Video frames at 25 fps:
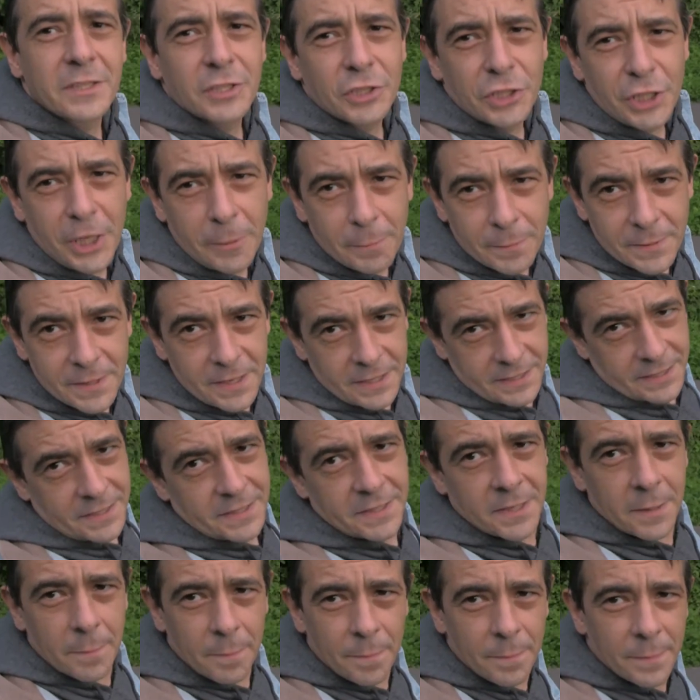
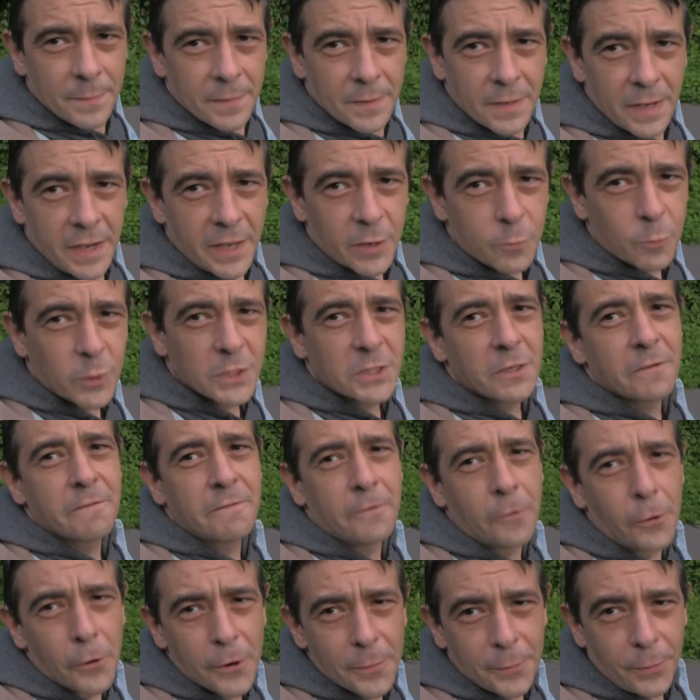cheapness. It was
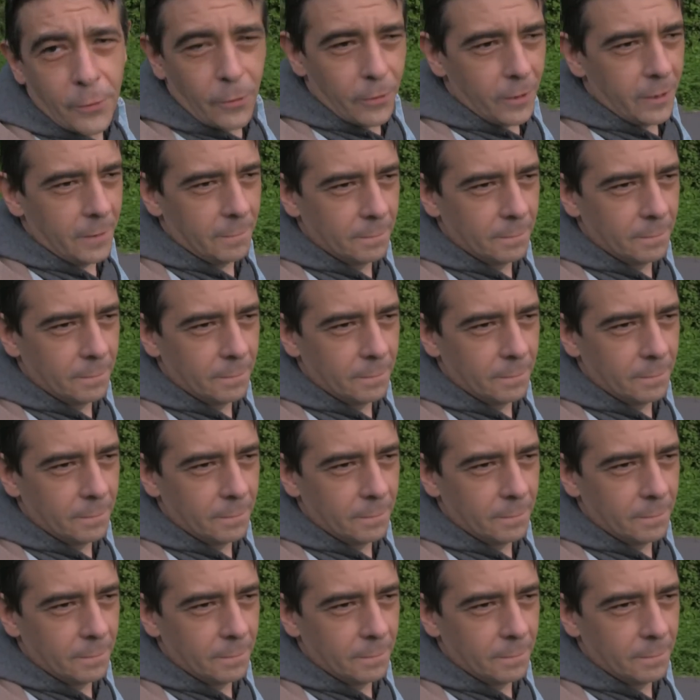affordable.